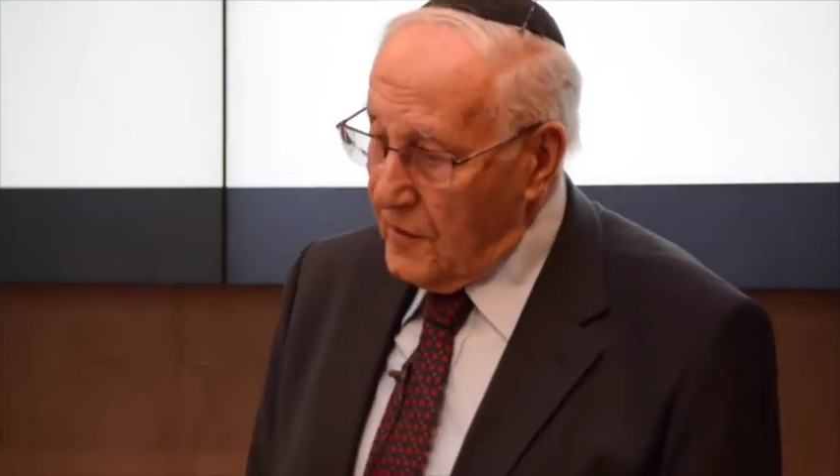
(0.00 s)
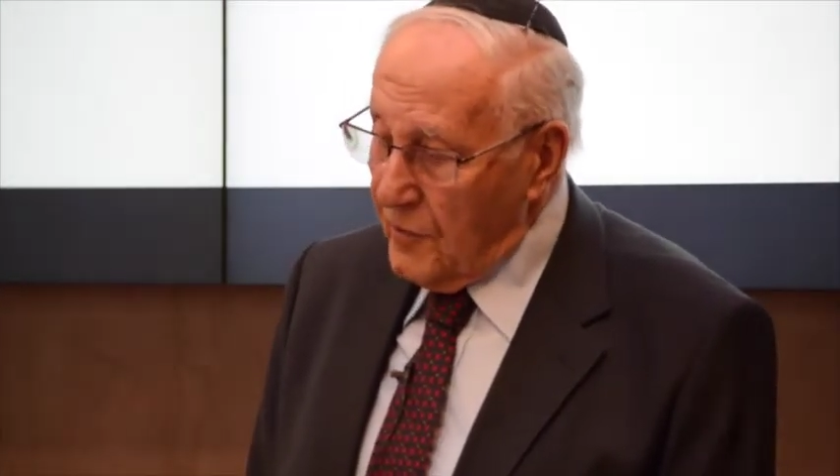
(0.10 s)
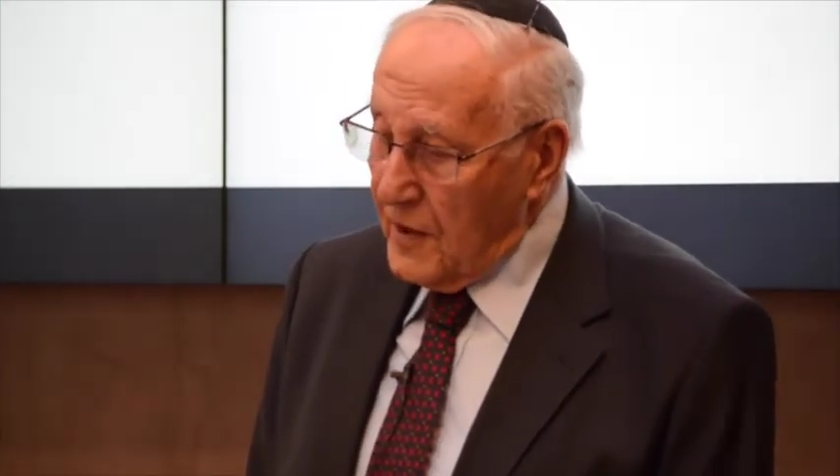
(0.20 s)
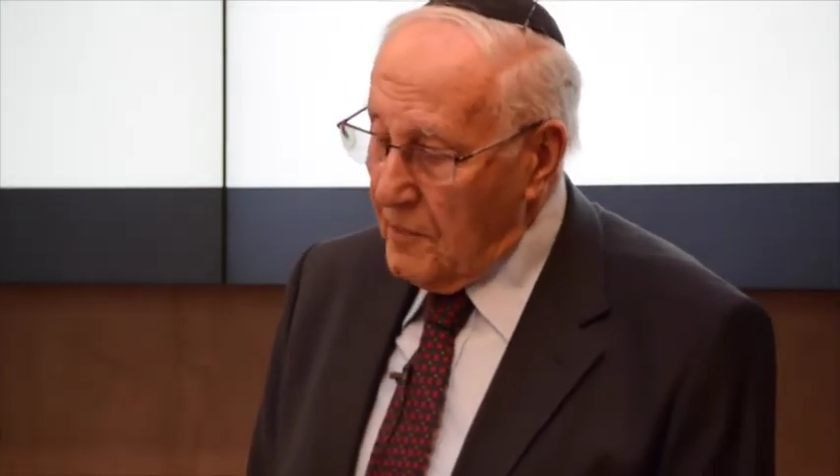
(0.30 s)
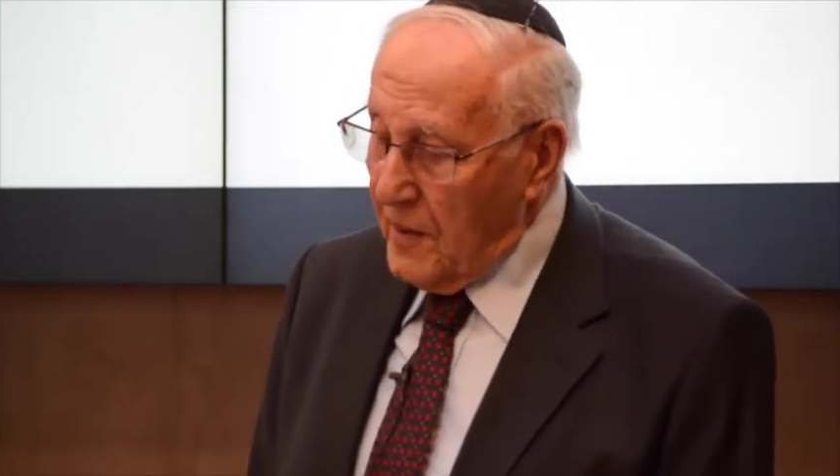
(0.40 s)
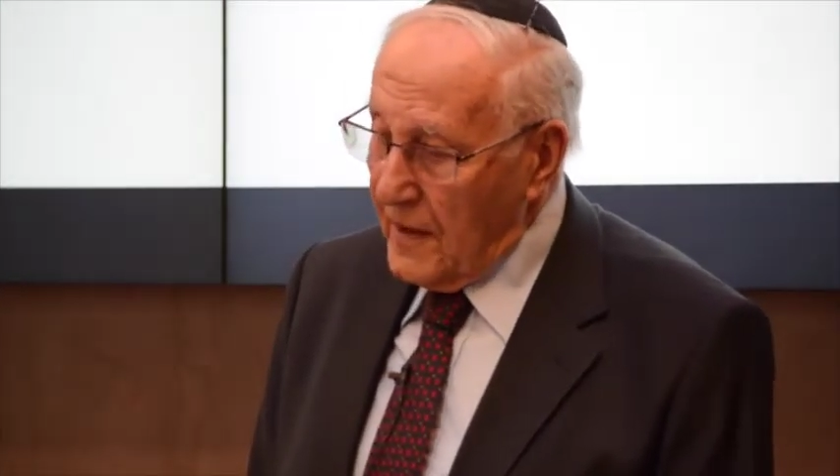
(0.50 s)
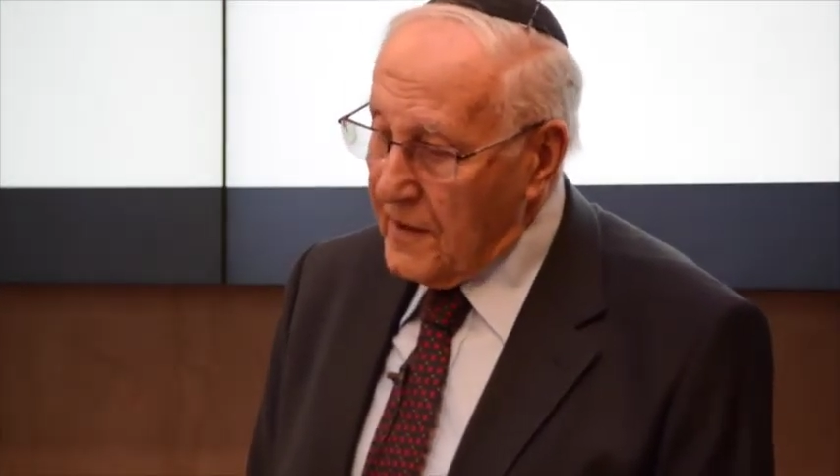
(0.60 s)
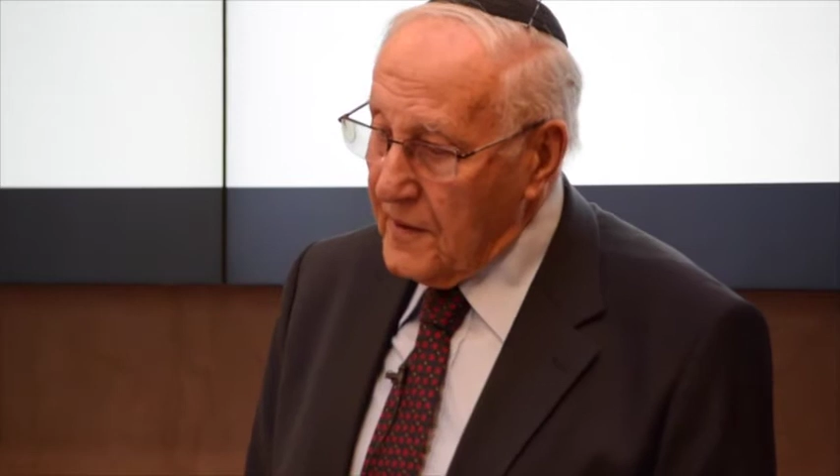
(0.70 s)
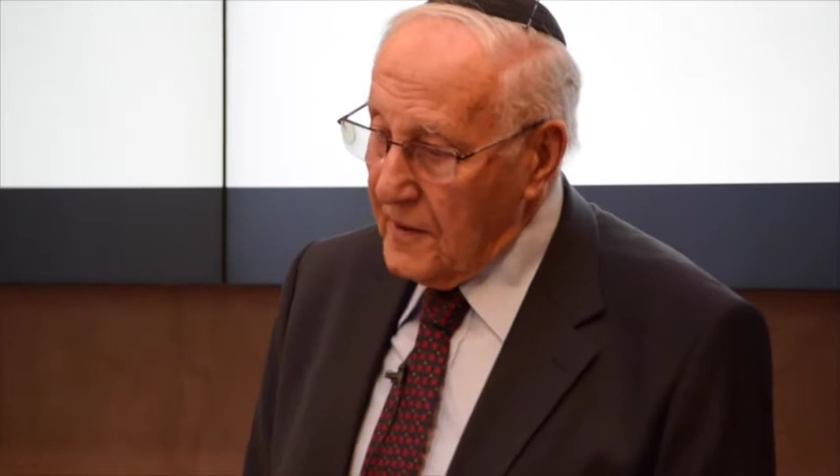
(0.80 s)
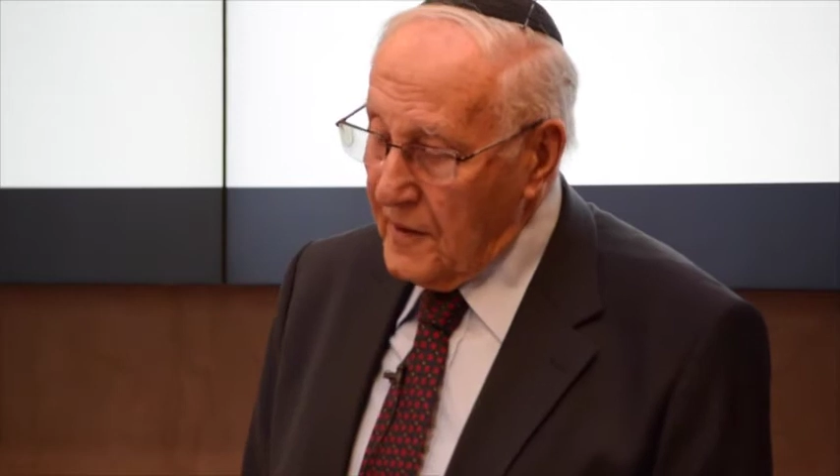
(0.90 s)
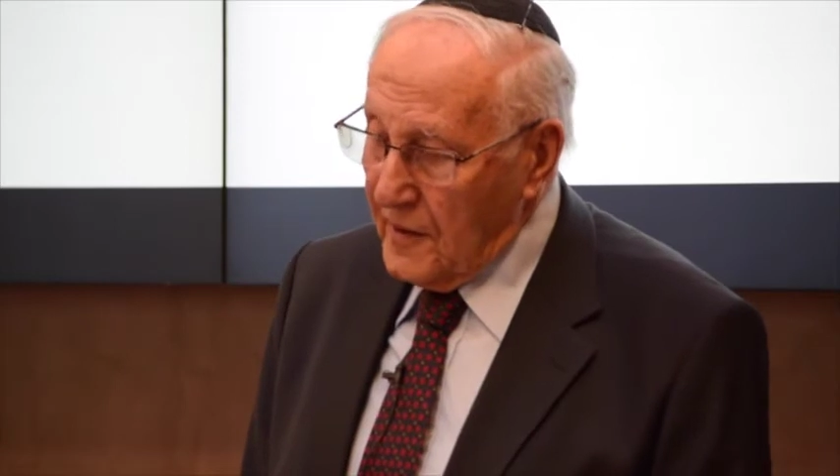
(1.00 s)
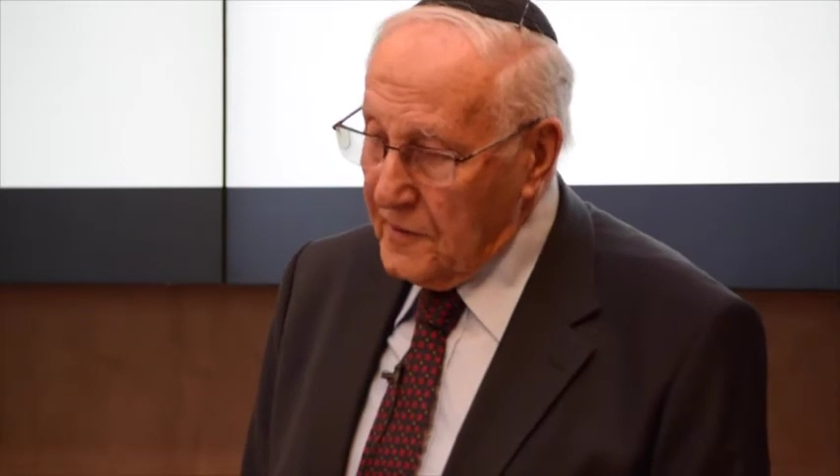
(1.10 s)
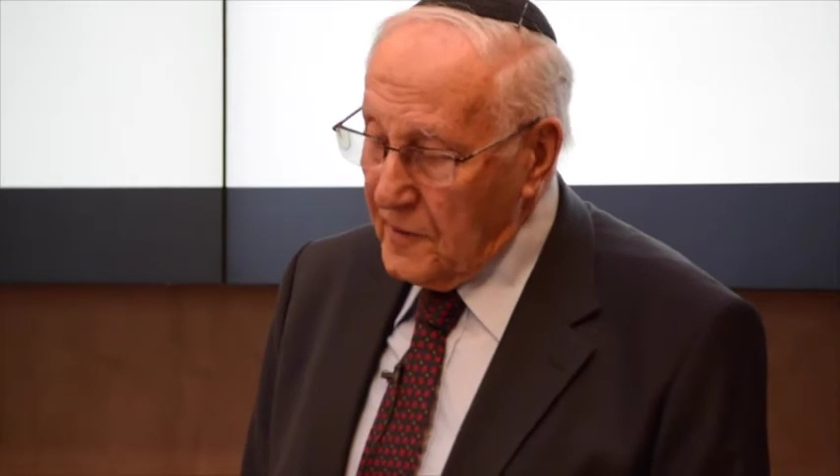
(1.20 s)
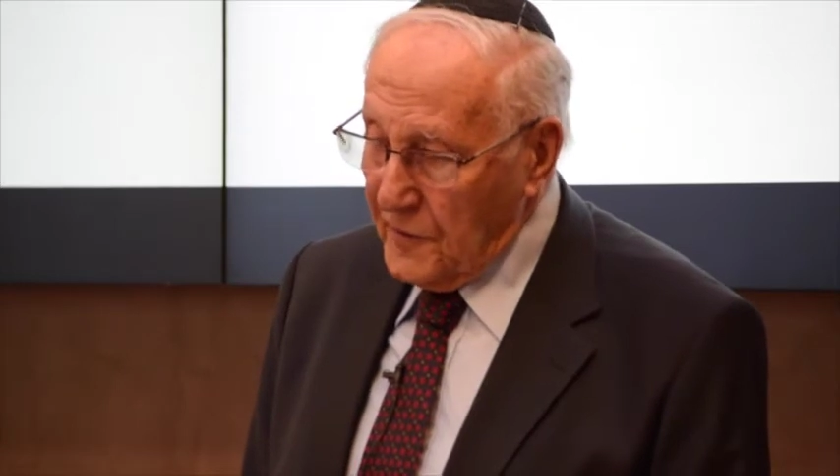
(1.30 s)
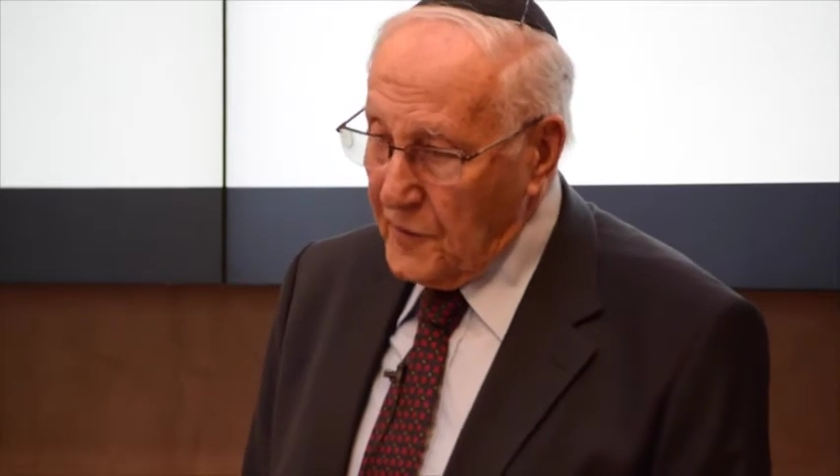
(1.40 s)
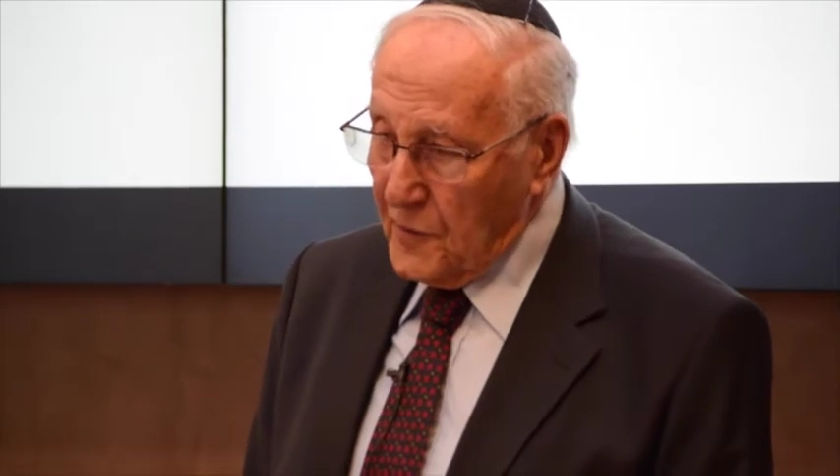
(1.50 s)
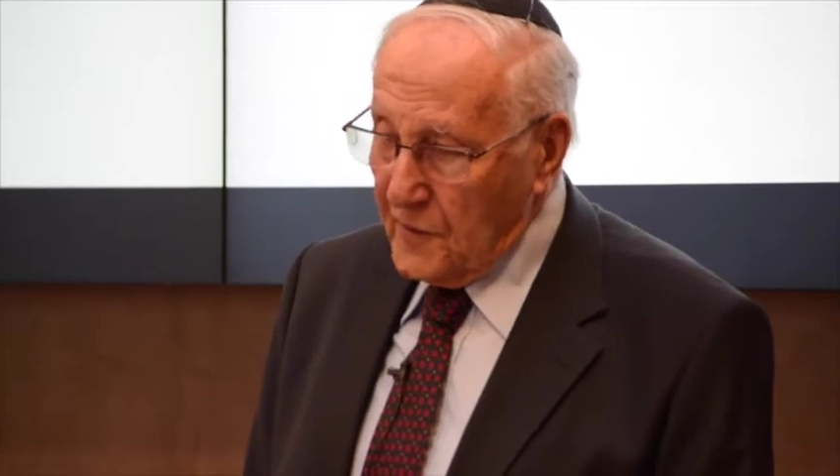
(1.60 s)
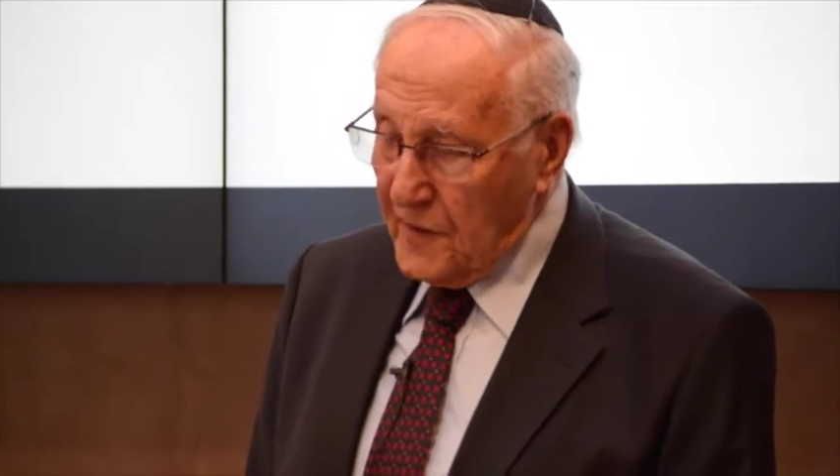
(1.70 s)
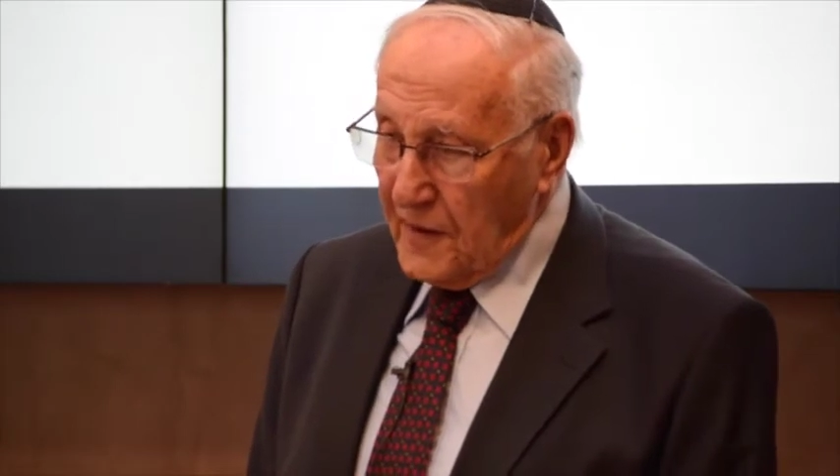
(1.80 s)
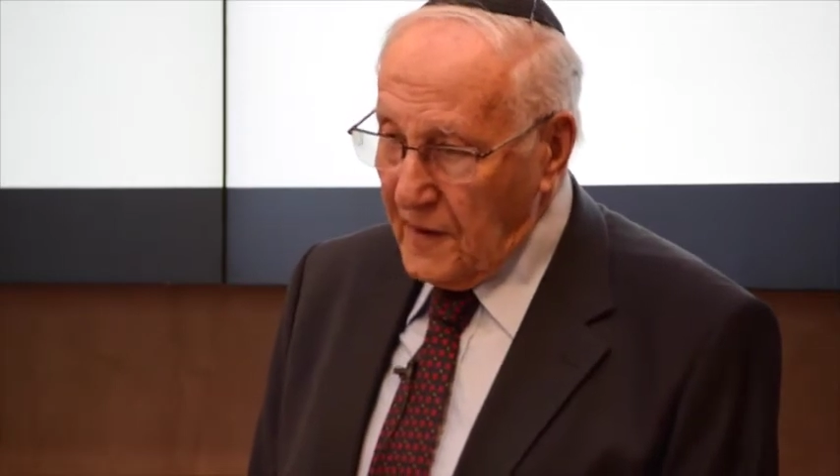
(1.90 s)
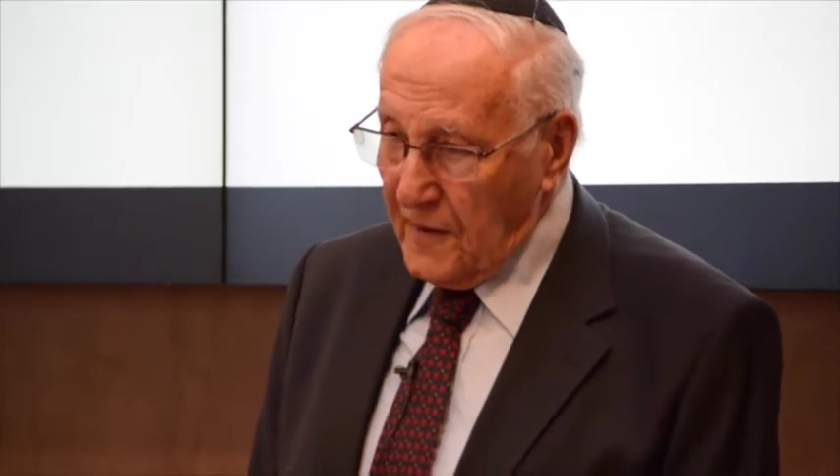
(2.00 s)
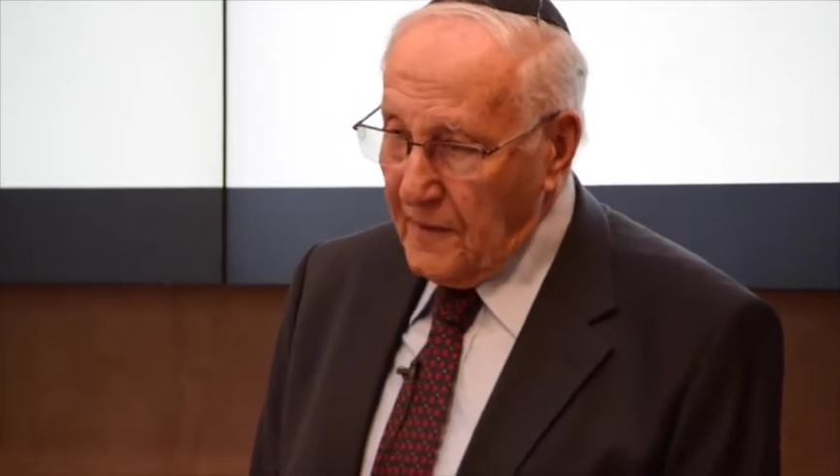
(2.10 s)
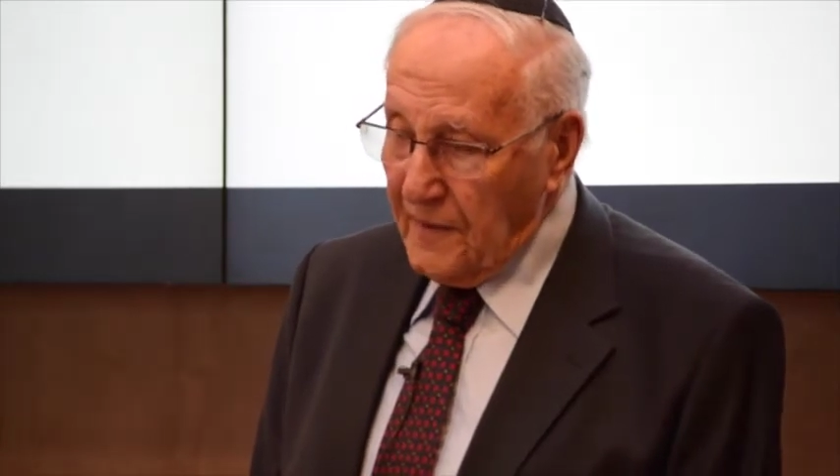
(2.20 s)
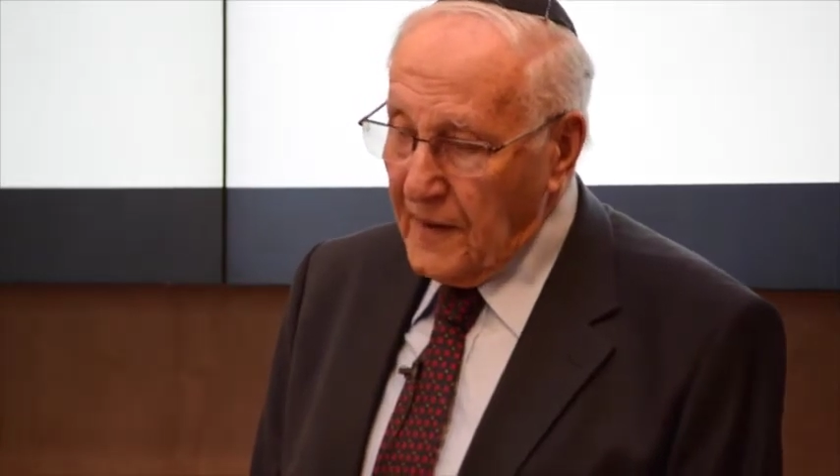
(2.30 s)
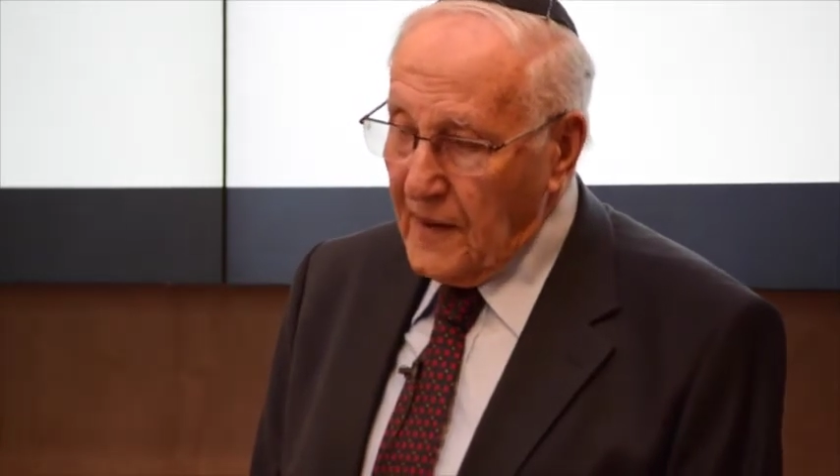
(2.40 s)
way back in 1914